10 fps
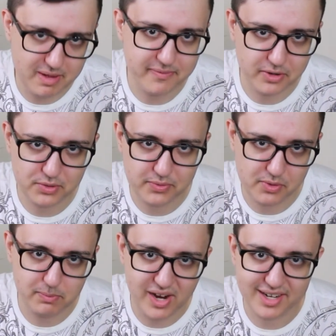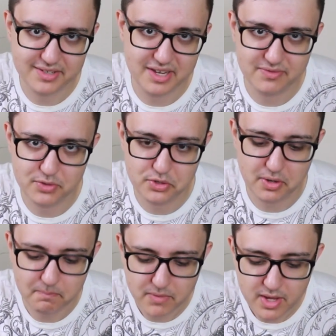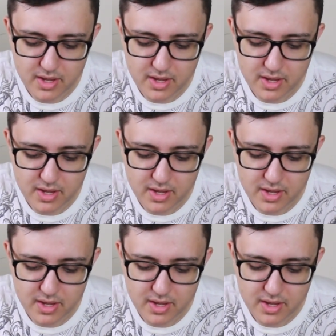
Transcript: with my first food box, that's for sure.